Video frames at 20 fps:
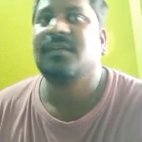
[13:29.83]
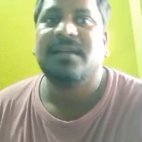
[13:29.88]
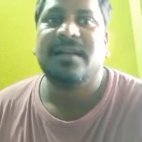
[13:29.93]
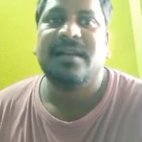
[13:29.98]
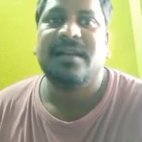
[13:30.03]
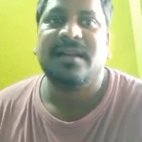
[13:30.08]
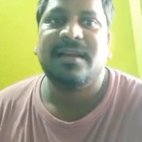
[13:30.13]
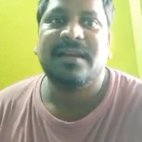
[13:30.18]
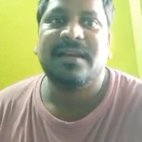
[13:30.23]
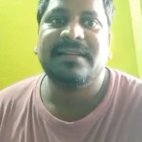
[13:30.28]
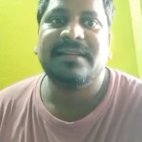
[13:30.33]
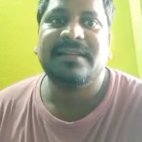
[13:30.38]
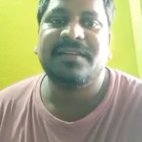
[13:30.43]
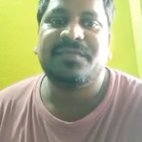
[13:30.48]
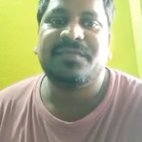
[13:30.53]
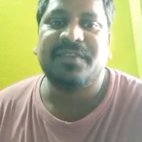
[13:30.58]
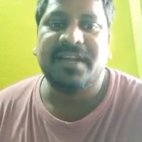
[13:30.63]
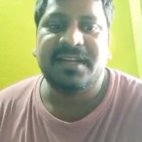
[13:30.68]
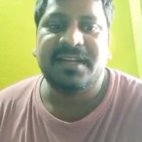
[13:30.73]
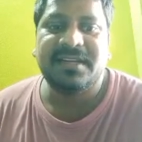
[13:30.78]
it is a
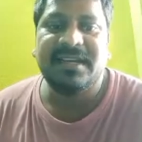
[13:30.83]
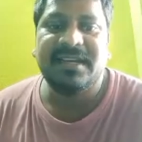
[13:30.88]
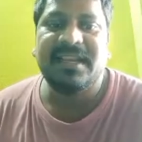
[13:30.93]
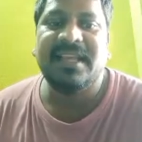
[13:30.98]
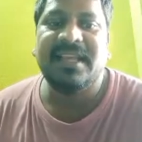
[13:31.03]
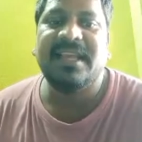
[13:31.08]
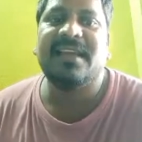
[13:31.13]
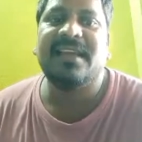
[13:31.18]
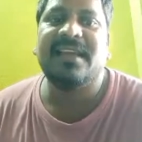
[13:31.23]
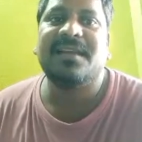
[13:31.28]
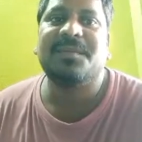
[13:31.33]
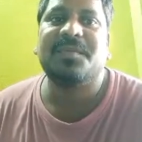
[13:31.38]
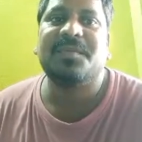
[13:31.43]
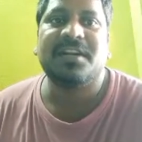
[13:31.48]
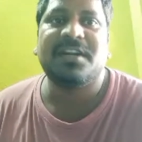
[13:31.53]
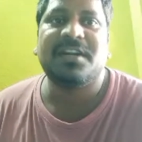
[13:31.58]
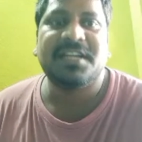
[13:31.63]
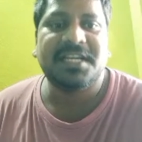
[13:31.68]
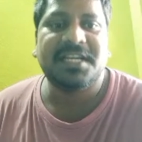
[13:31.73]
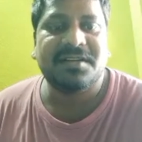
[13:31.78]
front layer, a
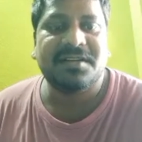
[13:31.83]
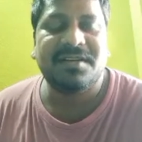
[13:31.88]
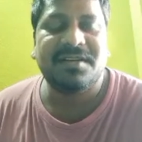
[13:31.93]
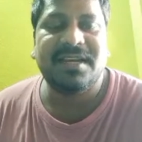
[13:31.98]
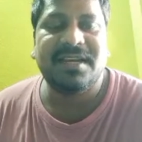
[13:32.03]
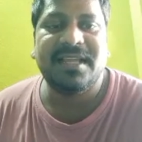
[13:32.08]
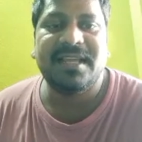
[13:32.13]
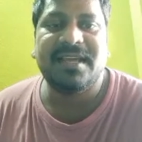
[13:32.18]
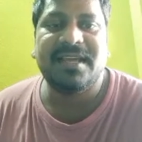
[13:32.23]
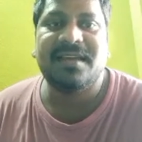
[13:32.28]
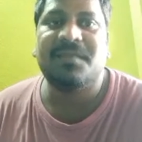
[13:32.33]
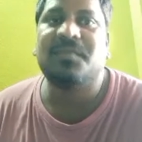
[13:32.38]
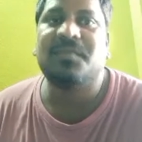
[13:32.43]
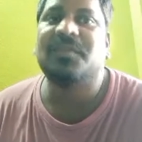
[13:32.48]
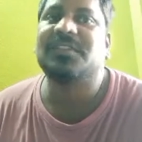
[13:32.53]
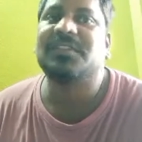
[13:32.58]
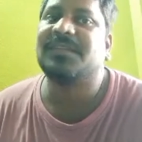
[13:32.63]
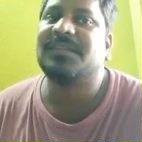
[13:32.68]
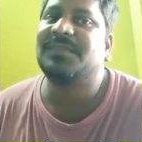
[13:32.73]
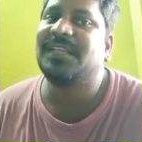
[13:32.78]
protective layer.
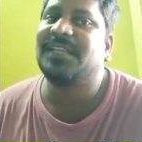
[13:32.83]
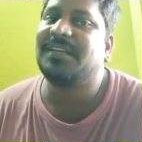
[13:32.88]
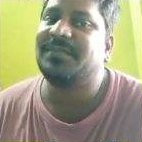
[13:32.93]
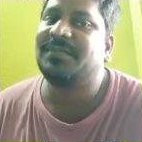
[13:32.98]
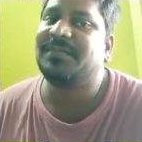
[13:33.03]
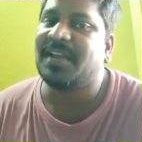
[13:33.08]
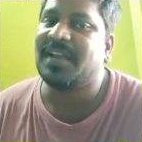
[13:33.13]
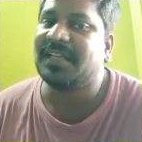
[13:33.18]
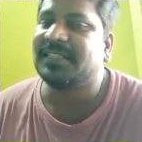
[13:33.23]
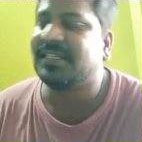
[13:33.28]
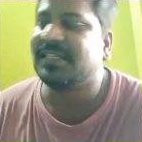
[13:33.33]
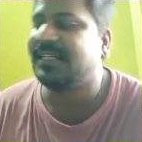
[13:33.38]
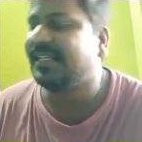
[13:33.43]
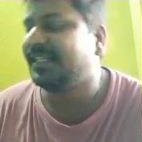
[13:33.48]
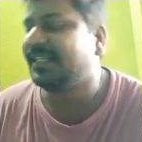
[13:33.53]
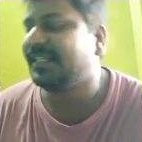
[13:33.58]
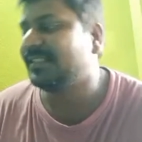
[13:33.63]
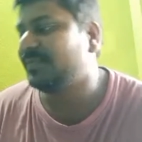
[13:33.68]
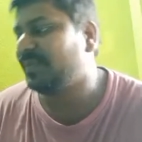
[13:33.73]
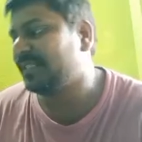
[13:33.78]
Most of the refraction
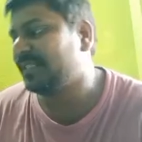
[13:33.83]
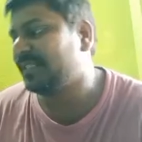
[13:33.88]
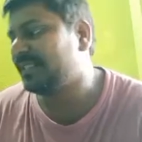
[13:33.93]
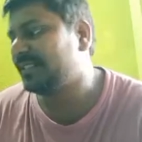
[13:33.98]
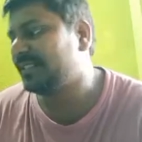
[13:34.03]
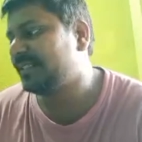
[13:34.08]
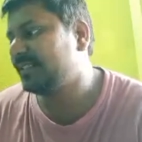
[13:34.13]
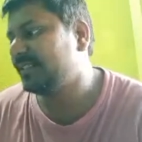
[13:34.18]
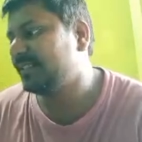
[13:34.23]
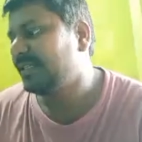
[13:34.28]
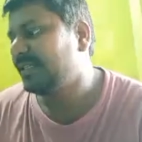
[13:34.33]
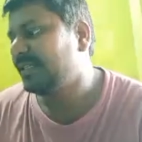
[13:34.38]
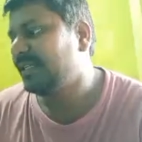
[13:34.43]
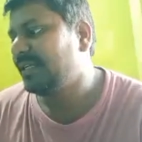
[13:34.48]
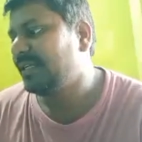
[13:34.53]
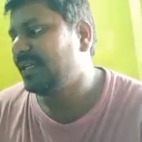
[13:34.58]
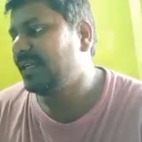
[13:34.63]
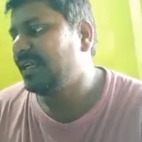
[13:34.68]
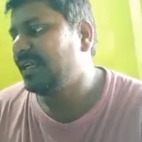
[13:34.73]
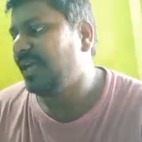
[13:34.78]
takes place.
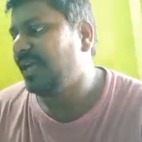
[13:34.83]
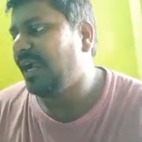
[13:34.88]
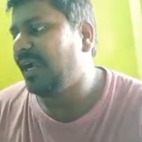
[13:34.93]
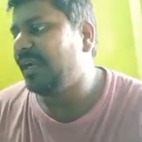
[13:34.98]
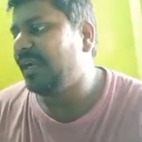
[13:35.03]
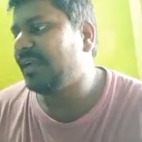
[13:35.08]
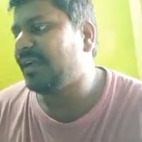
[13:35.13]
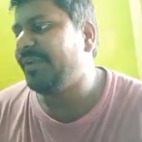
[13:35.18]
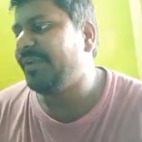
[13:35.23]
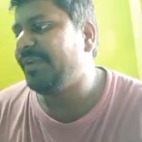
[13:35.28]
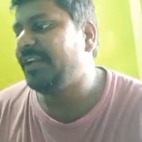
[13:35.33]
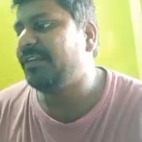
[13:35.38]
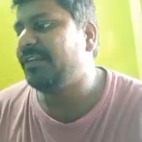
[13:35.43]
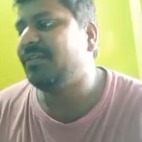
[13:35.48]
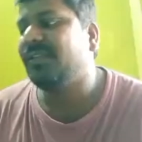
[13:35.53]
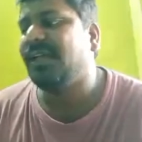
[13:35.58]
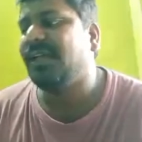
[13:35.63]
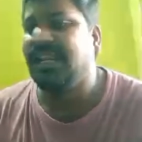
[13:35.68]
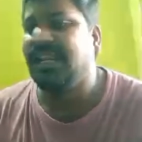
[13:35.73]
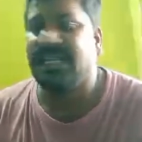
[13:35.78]
And coming to
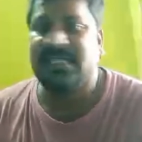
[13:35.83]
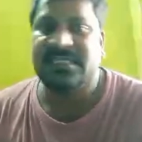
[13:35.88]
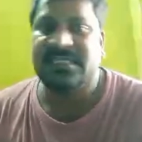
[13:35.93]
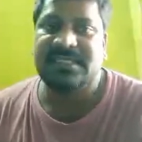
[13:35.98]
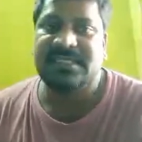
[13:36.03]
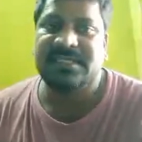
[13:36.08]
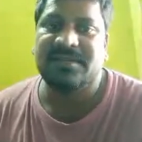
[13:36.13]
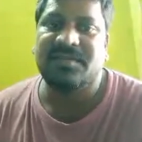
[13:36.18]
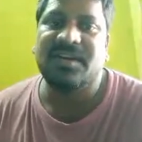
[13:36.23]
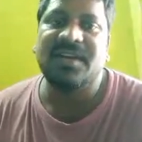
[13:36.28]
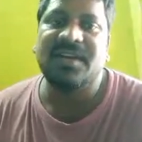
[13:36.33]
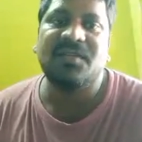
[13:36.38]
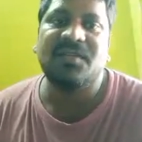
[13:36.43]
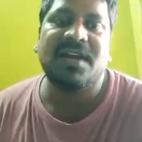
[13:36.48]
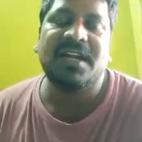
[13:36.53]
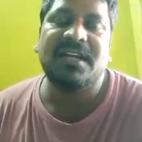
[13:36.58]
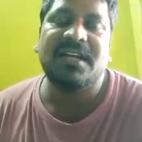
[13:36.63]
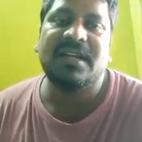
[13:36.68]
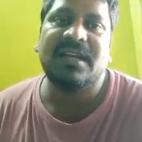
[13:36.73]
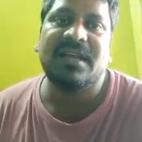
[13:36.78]
the lens,
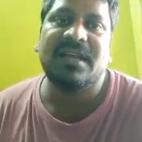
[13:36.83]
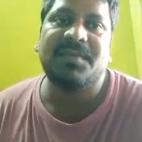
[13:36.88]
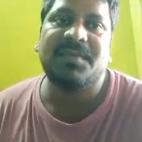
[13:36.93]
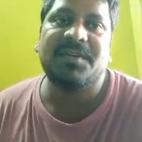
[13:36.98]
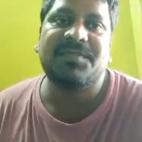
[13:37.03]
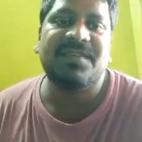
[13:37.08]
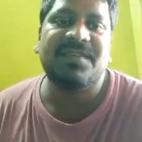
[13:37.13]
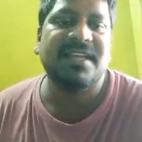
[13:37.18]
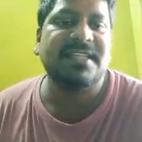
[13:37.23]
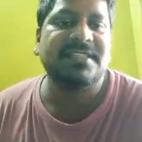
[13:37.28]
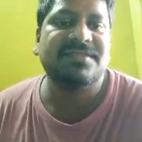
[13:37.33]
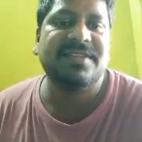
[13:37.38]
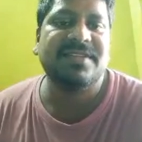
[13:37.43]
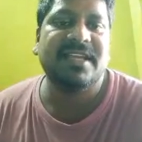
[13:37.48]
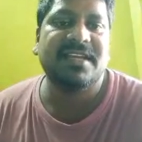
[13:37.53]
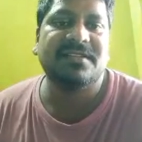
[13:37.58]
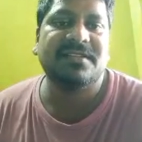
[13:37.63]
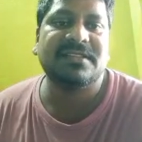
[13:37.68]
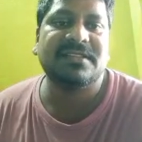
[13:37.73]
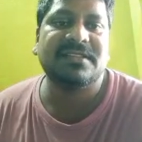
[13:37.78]
what type of lens we are
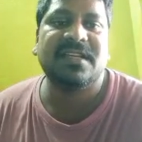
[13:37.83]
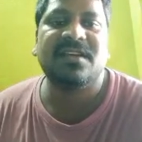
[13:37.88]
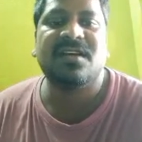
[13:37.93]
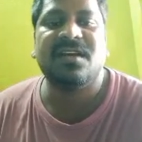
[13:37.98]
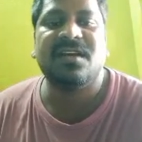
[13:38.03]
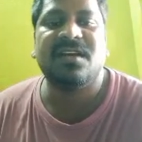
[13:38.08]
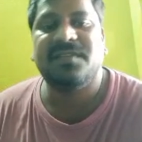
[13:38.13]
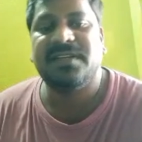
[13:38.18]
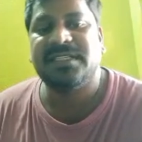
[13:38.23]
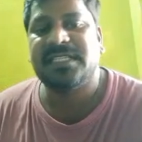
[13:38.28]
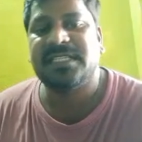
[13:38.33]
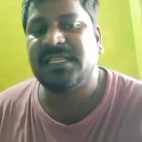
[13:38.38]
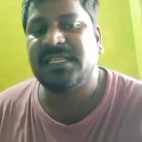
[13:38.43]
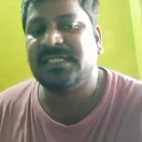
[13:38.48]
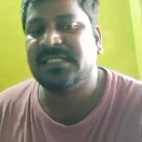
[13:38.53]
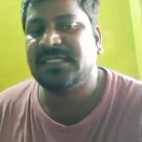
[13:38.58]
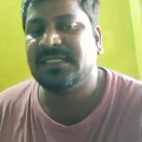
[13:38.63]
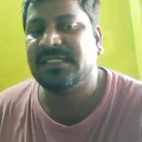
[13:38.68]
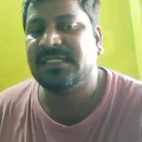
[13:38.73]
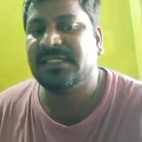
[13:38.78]
using? Convex
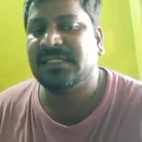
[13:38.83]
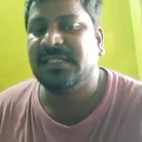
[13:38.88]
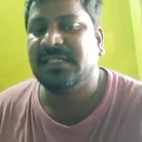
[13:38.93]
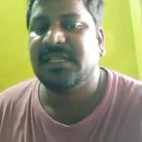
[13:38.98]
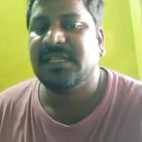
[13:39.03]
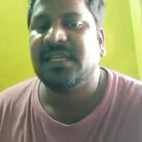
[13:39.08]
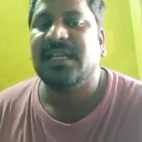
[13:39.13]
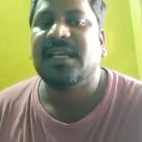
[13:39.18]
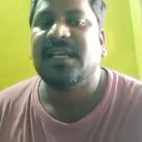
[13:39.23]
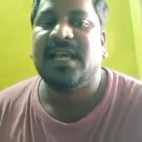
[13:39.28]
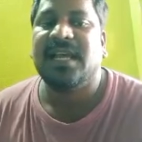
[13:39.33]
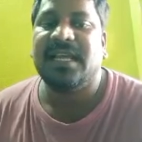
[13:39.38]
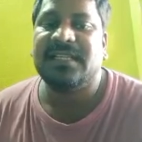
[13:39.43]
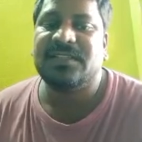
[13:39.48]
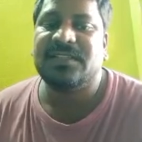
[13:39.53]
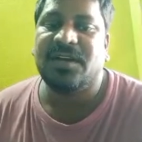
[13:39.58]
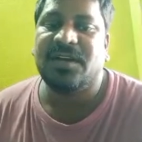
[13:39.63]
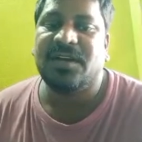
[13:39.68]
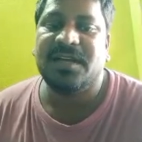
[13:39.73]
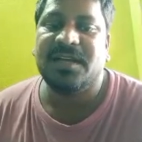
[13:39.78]
lens. As
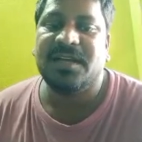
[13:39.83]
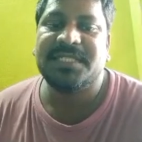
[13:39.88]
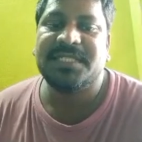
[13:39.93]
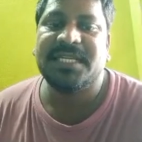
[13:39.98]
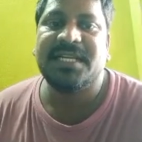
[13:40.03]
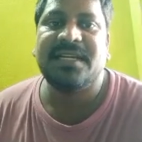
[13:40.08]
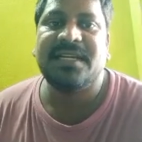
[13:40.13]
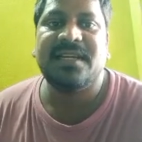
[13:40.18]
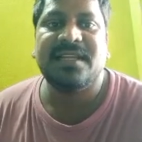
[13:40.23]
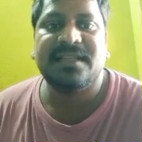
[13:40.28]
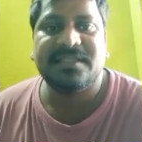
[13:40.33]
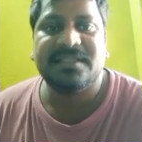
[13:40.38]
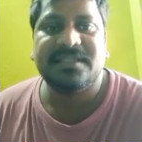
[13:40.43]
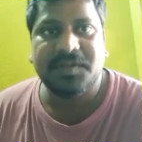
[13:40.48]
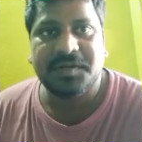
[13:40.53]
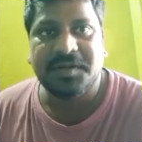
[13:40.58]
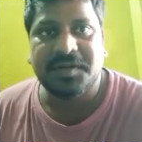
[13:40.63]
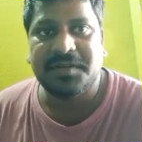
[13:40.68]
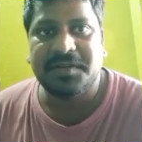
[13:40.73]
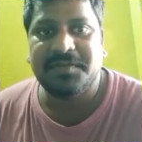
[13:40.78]
Soham said, so
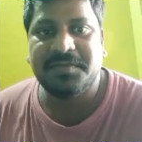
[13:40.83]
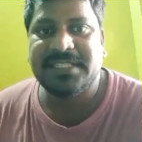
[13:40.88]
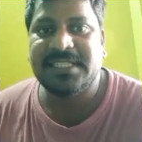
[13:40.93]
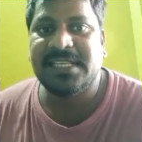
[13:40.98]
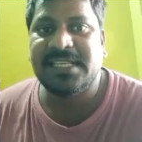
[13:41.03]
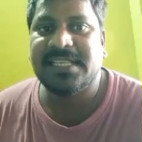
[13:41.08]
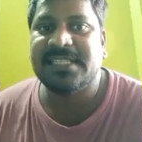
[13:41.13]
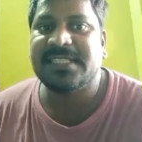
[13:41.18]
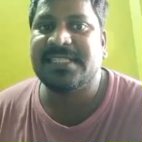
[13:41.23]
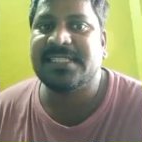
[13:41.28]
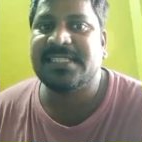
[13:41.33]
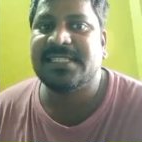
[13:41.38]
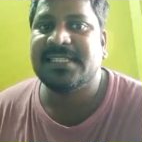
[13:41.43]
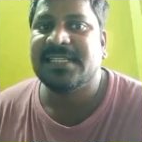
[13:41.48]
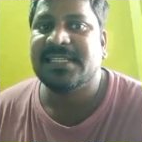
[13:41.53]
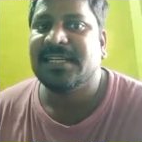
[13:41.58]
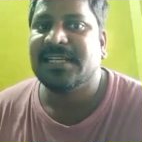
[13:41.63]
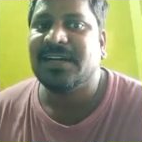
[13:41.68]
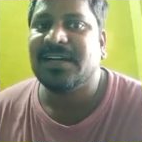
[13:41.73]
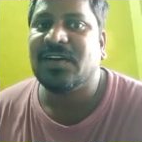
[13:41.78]
convex lens.
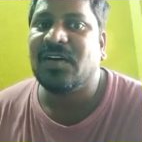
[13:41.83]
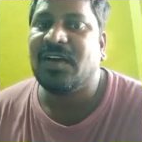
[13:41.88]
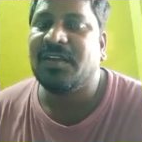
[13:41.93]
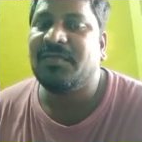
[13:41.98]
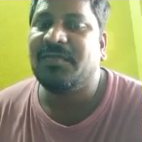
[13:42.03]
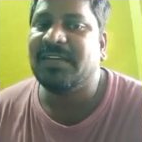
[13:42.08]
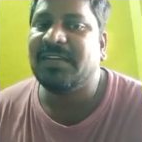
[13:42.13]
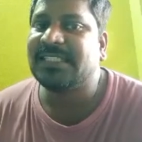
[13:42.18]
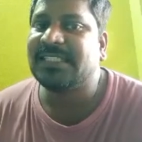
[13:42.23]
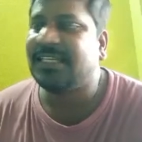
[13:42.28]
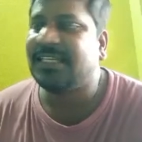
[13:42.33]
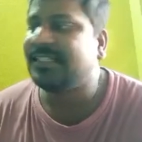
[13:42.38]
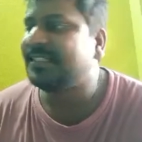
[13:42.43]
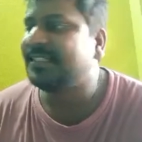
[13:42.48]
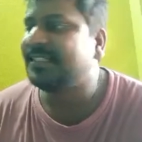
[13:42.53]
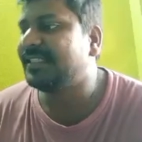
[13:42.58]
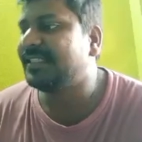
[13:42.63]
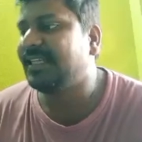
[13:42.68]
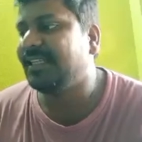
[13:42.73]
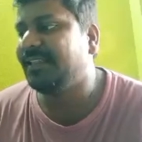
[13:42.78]
Convex lens
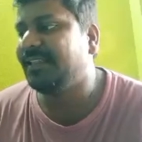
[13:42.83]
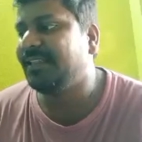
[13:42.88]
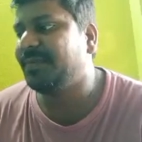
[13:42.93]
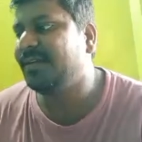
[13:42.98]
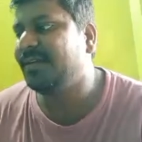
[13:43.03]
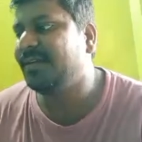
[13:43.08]
is nothing but